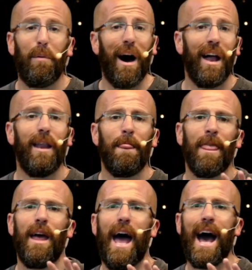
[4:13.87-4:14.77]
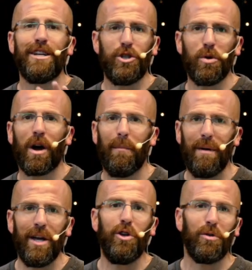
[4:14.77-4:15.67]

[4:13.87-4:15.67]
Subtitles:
but as you come in,